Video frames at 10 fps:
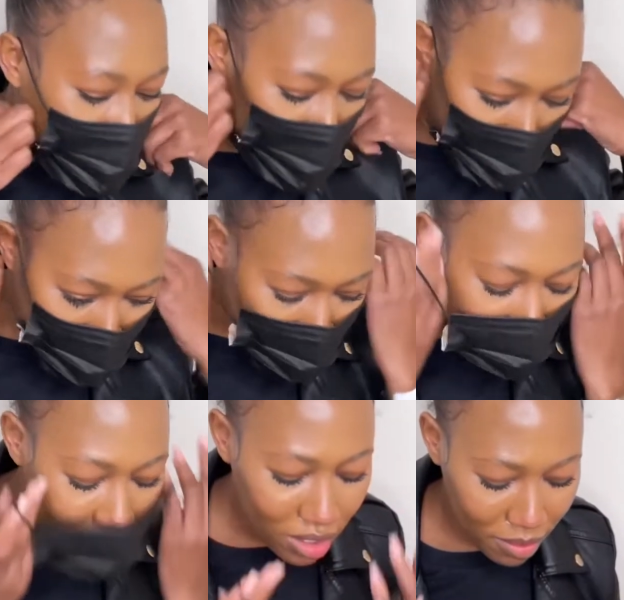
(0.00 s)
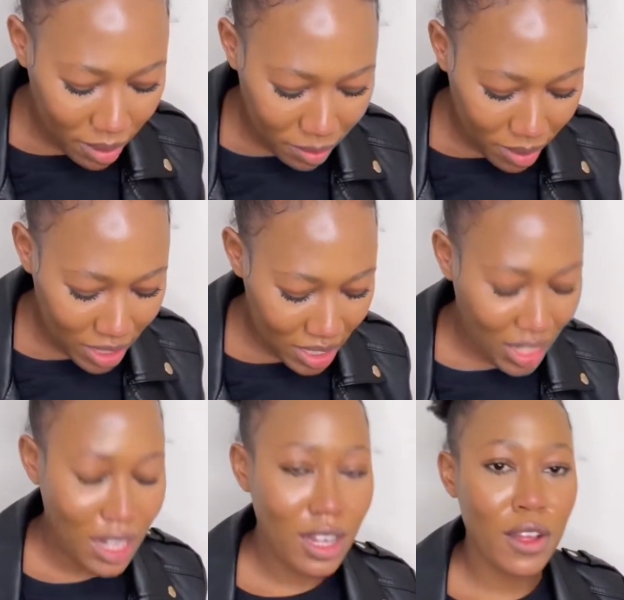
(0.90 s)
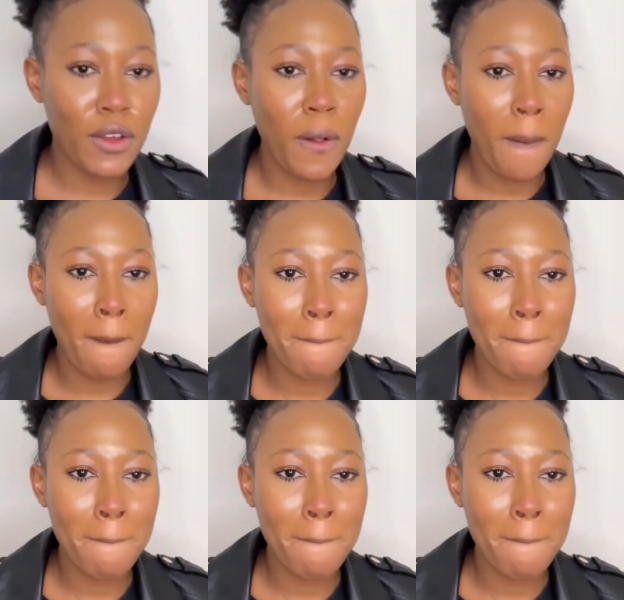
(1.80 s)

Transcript: Let me take off my mask. Yo.